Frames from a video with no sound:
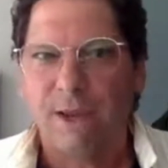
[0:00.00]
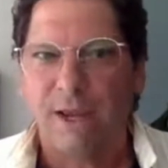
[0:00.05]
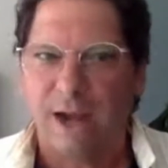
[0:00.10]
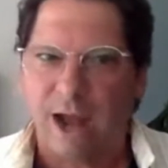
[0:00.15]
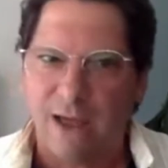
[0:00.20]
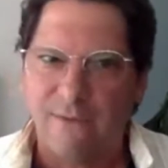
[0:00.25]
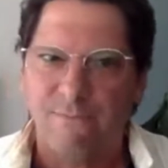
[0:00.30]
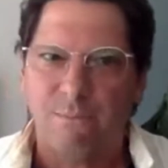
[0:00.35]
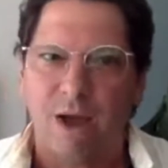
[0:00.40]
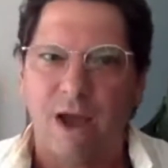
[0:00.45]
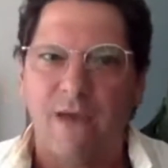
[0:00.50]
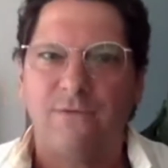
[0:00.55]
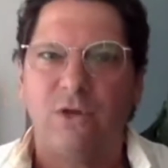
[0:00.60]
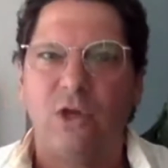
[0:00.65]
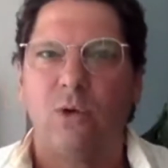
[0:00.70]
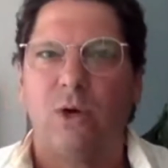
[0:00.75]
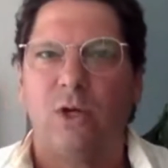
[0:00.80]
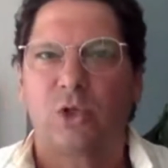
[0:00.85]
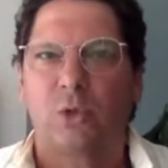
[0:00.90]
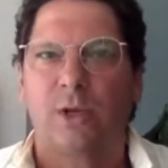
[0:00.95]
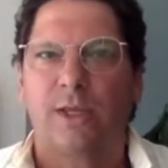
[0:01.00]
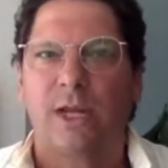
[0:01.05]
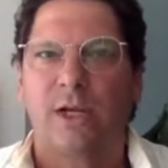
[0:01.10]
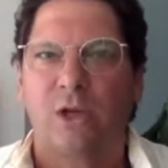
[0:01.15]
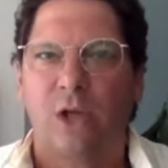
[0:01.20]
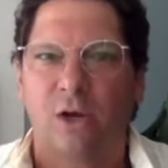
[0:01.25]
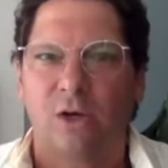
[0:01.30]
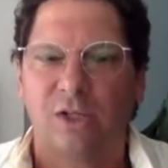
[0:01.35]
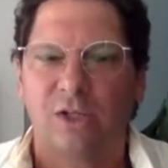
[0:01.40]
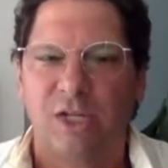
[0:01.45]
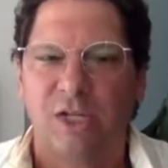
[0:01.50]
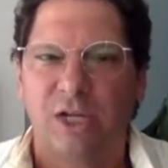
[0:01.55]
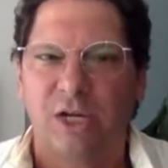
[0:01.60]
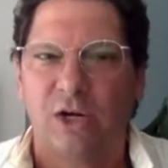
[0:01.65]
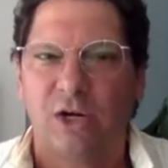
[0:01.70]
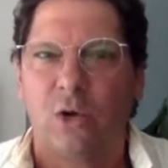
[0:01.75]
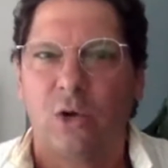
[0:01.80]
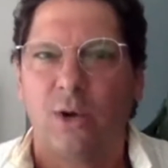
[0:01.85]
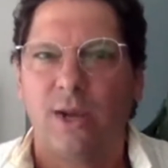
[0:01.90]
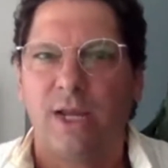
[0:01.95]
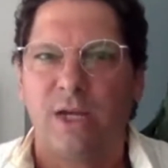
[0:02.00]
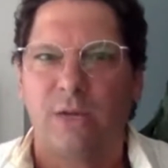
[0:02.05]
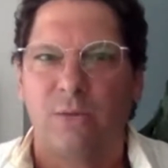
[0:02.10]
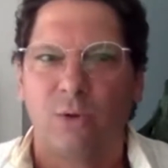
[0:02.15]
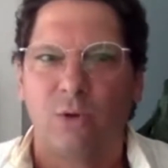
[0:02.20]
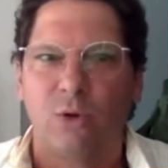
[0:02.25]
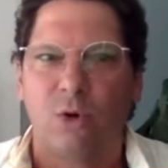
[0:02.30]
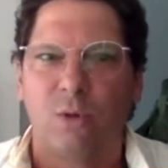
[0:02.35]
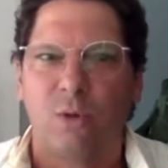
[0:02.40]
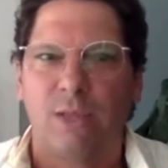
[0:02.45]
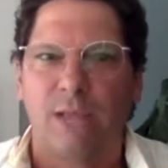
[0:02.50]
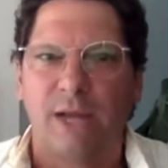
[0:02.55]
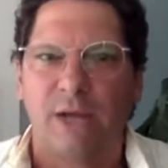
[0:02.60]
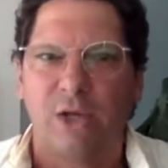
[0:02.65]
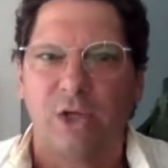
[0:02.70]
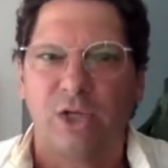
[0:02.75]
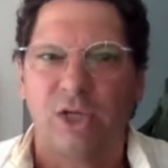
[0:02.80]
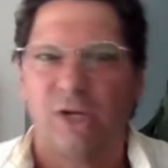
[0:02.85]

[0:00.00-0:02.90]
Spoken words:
in my view, $1 trillion a year going into renewable energy.